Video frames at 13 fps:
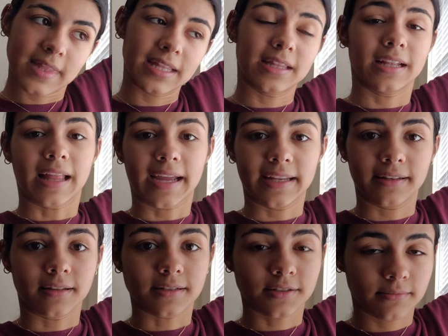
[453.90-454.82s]
the light
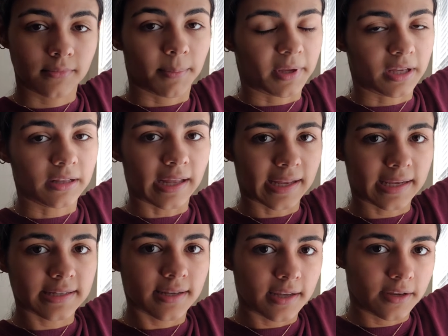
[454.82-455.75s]

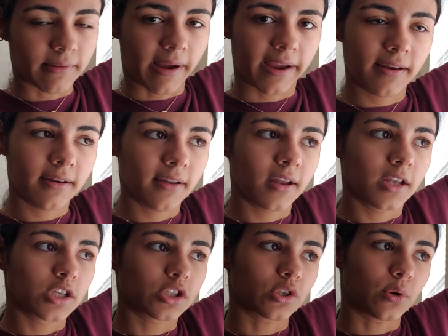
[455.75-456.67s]
is heat, right?
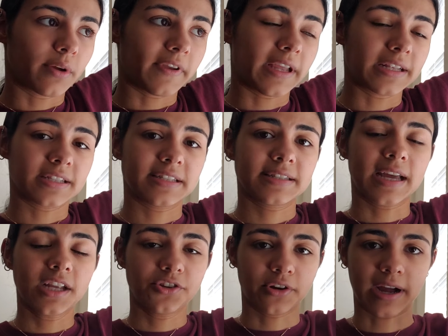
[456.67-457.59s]
So if it gets
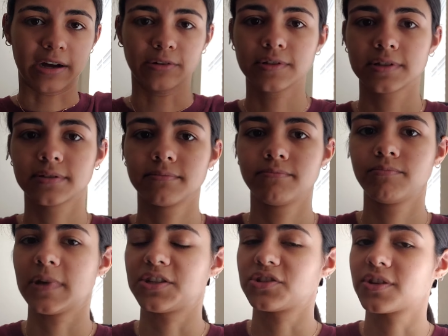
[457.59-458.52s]
inside your house,
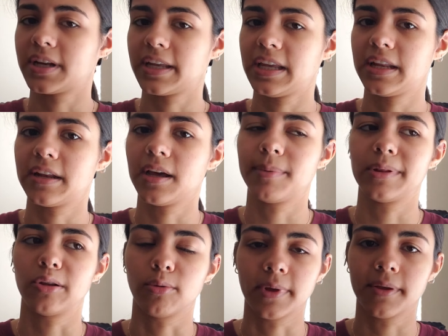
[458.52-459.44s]
it's just going to heat it up a
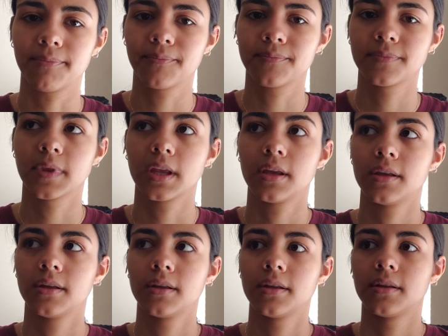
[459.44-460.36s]
little bit.
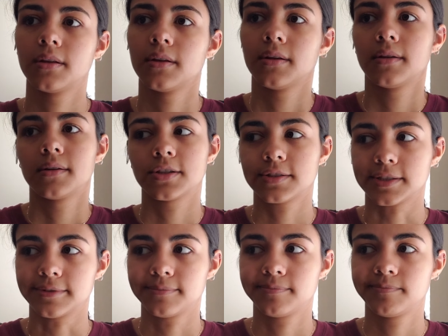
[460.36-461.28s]

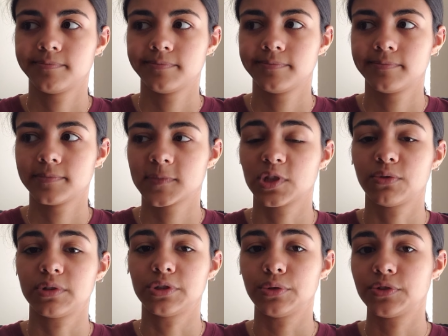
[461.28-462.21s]
So to
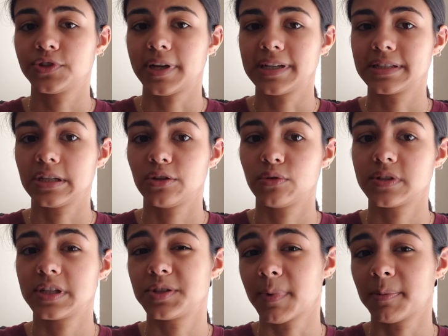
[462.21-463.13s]
reduce your AC
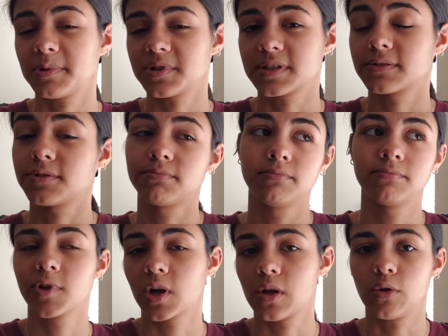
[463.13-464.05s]
usage, maybe just
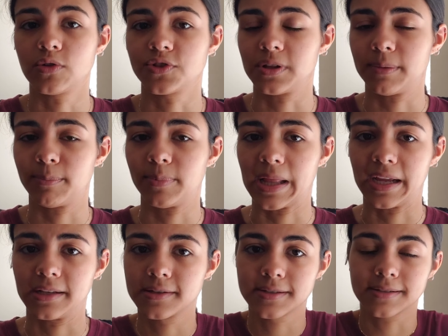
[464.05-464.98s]
close your
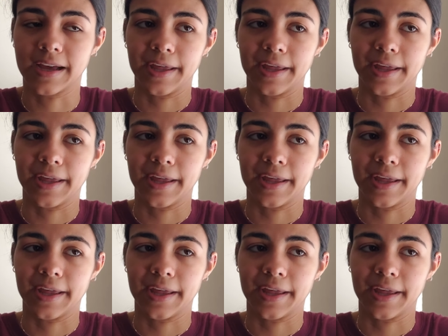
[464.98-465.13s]
blinds.